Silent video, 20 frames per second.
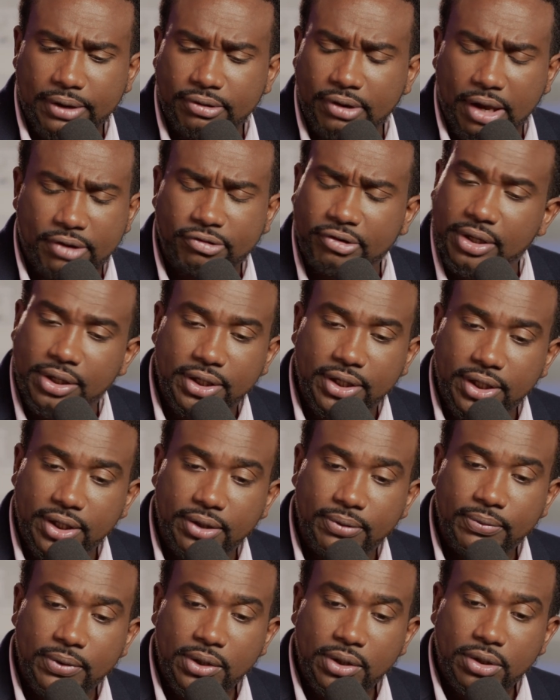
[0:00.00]
I, I really
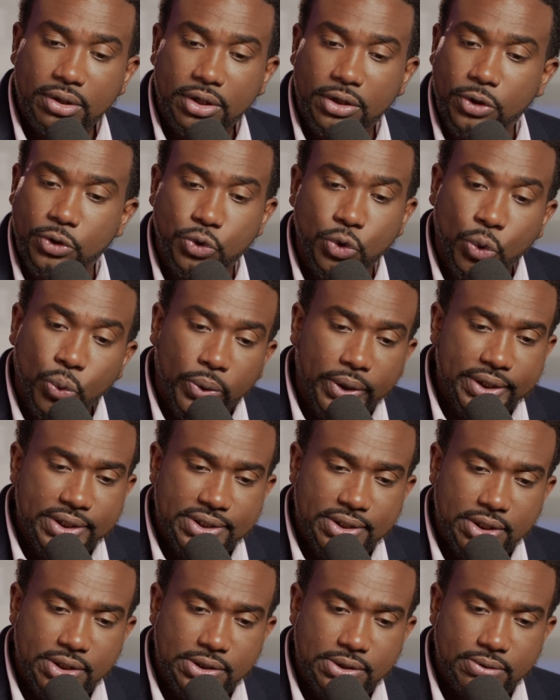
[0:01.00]
you know don't want a
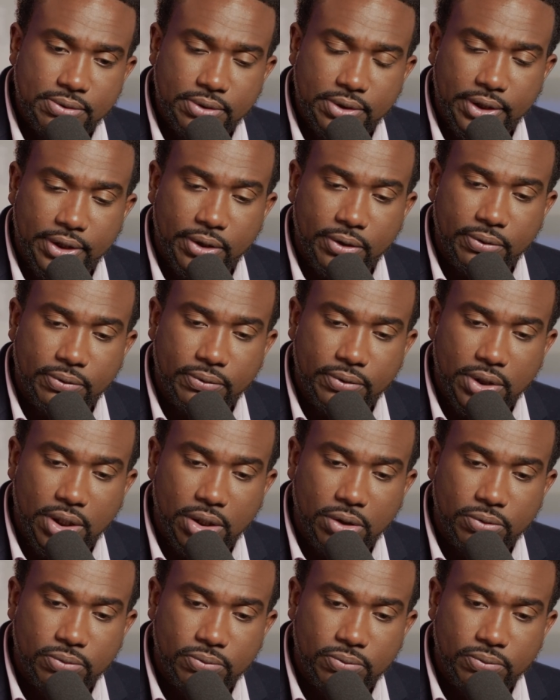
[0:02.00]
song you know you
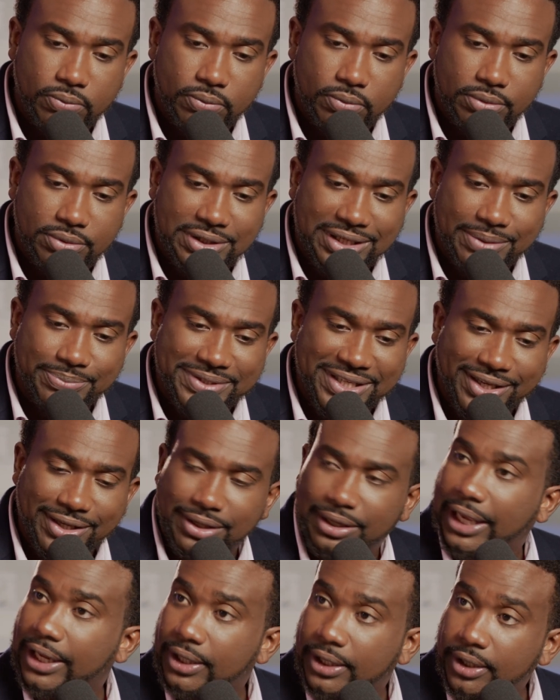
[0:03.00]
know that I'm taking
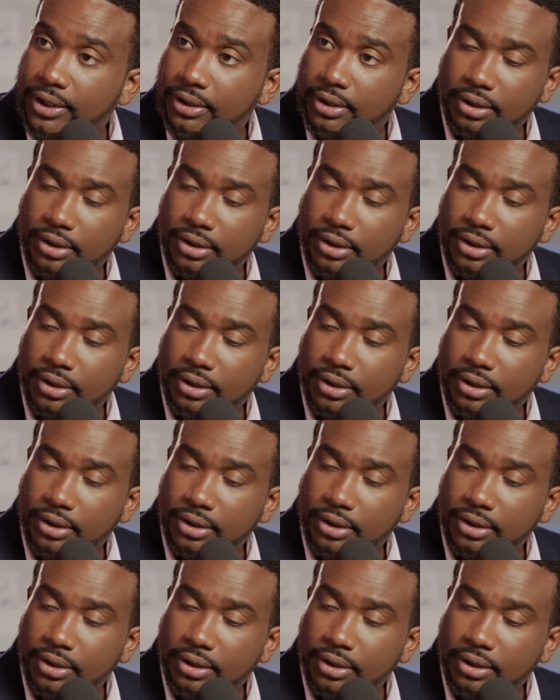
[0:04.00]
lightly,